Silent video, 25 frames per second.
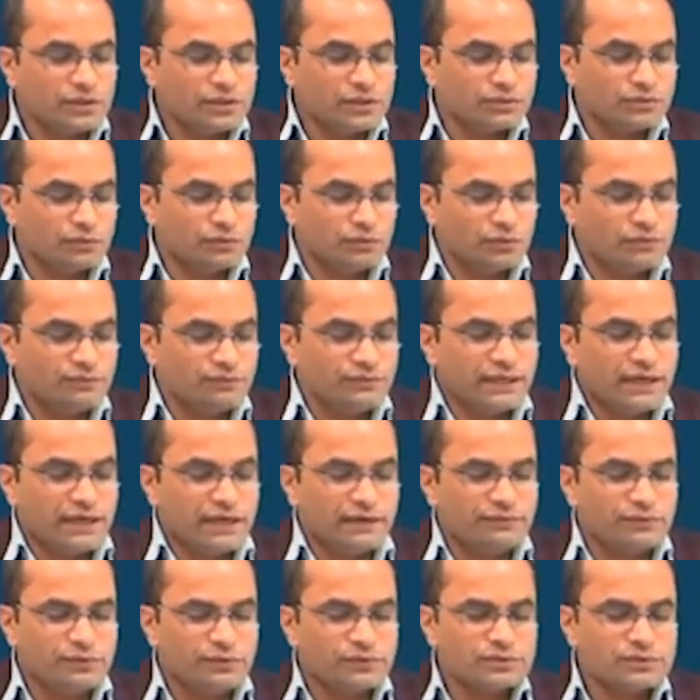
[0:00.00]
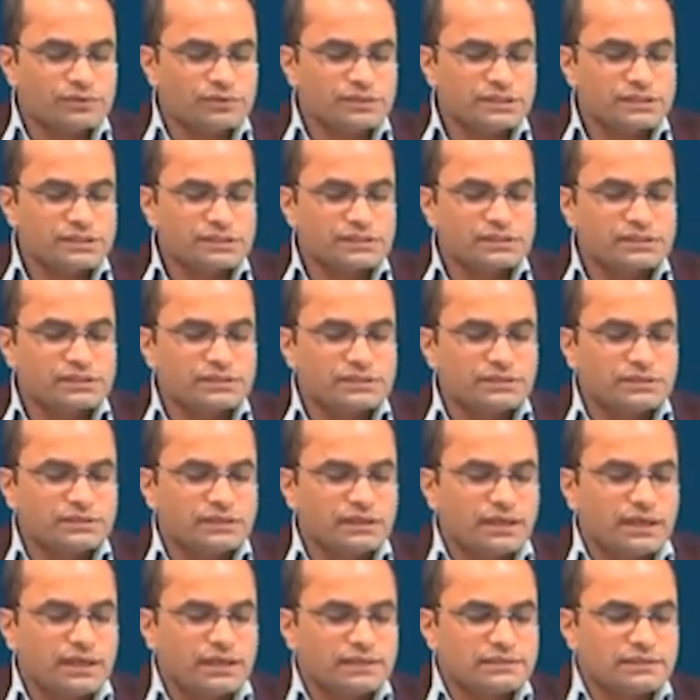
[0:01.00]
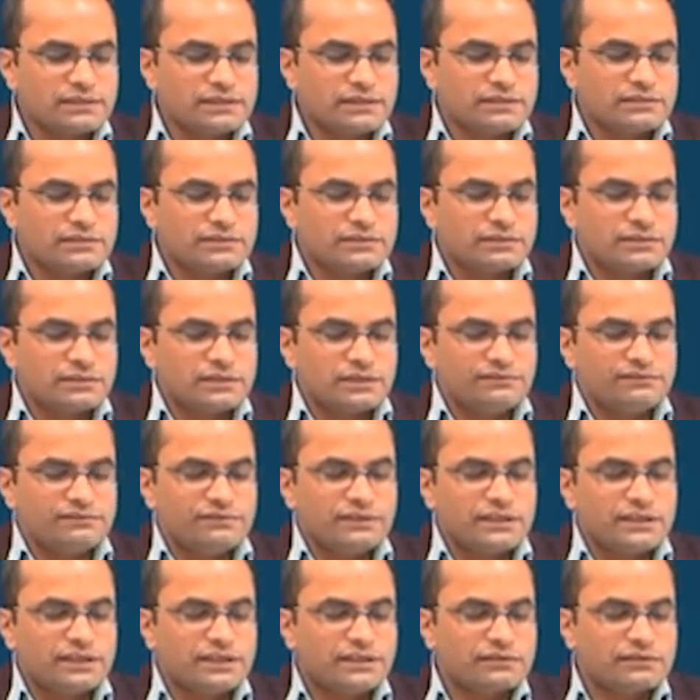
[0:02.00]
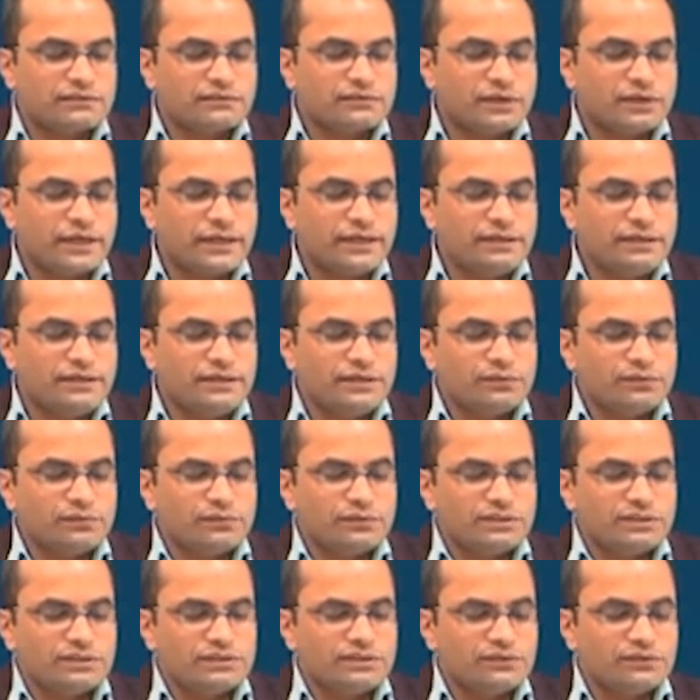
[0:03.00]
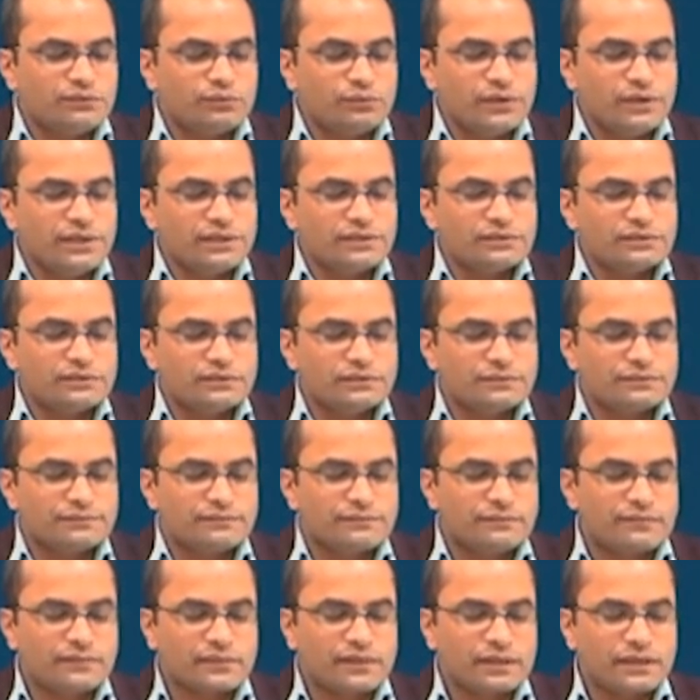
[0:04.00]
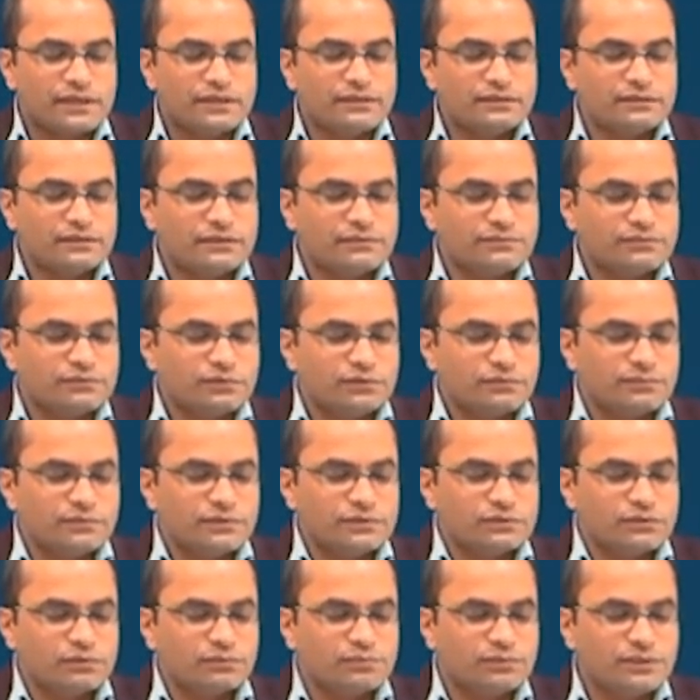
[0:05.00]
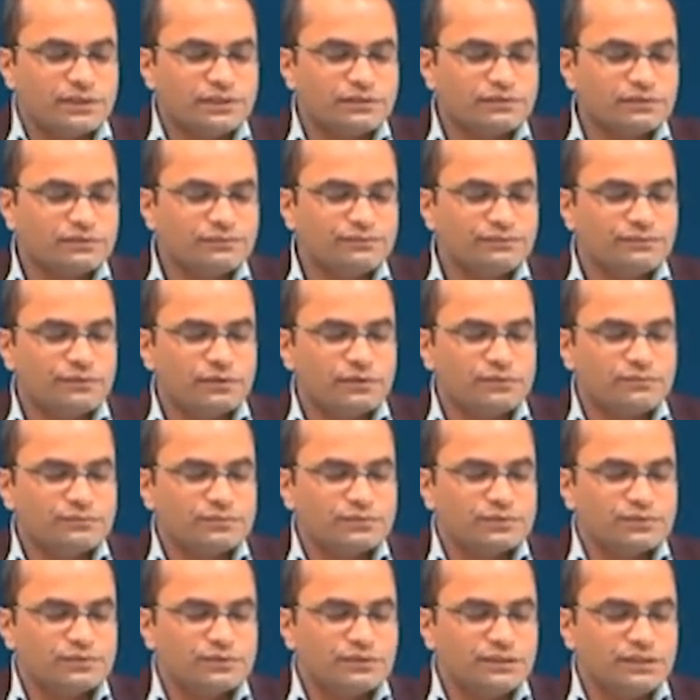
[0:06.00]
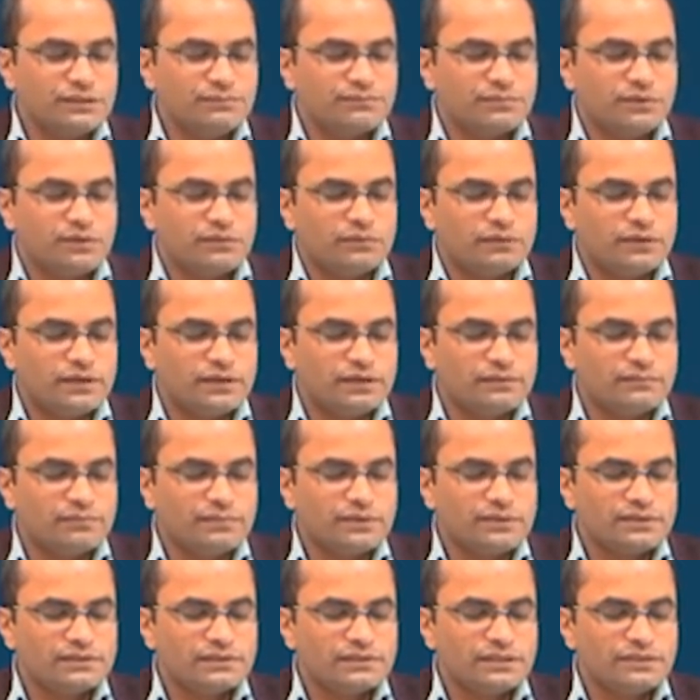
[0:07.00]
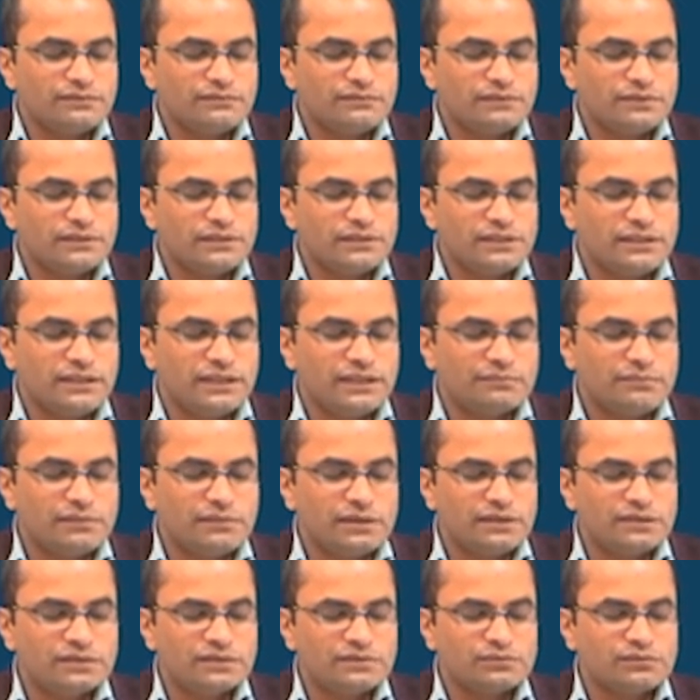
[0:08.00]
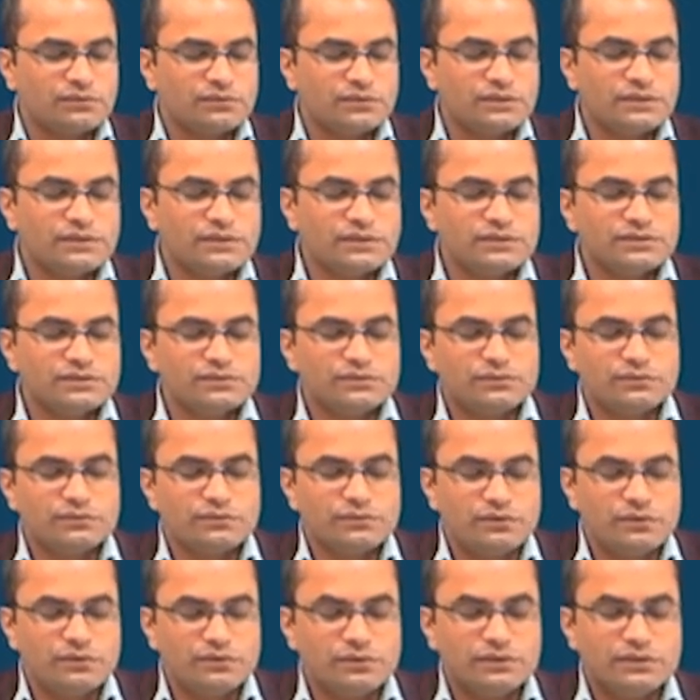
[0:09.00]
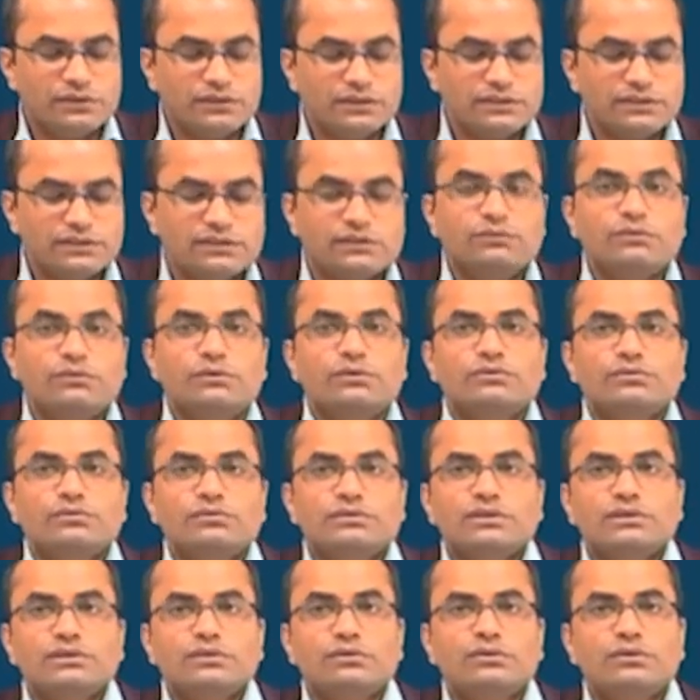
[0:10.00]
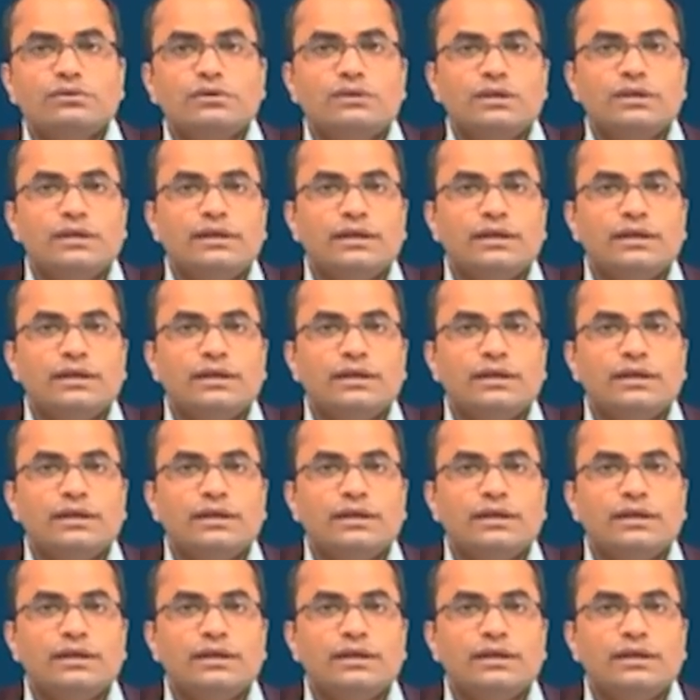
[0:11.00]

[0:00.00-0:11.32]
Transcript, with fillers: So, what we have also discussed in the last lecture that we can write down this equation in terms of this operator form. So, d power n plus a 1 d n minus 1 and so on is equal to 0.